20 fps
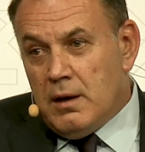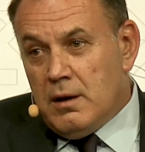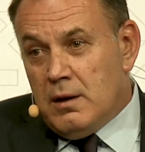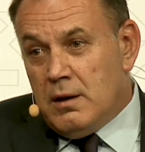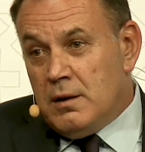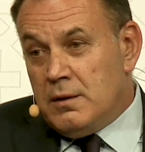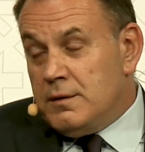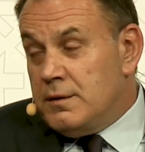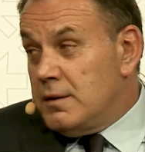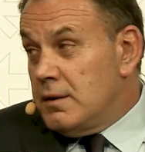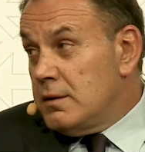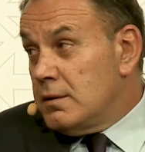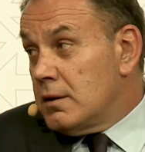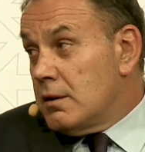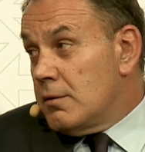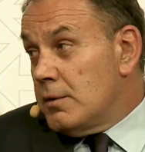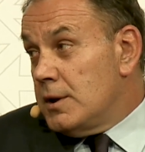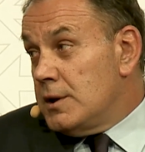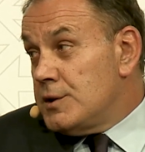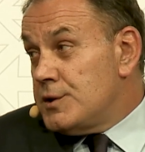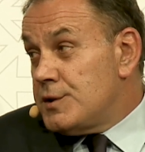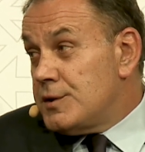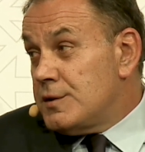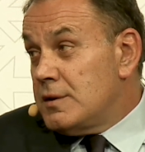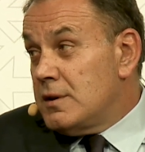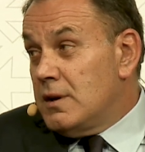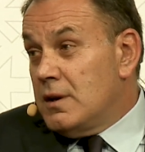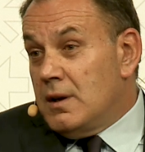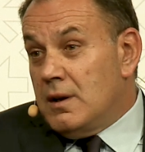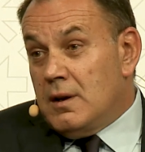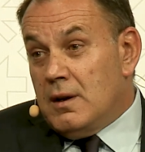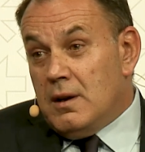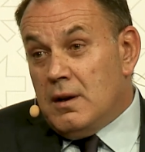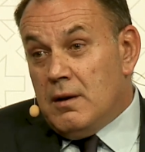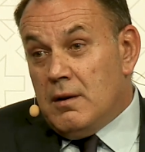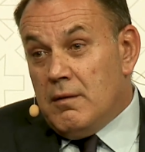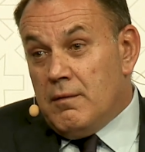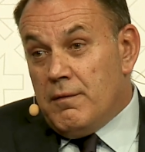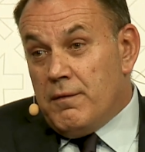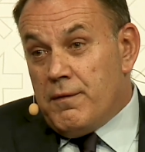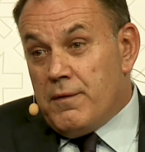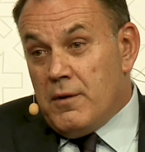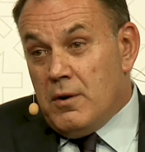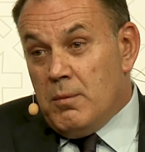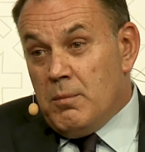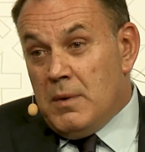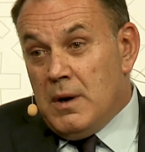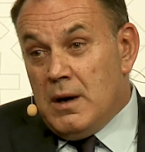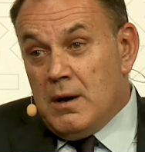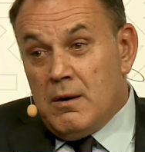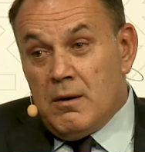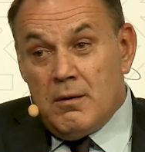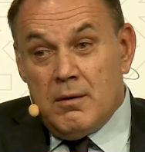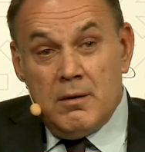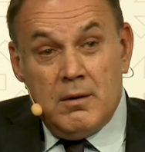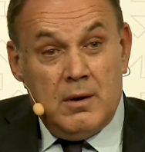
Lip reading: entered Greece from our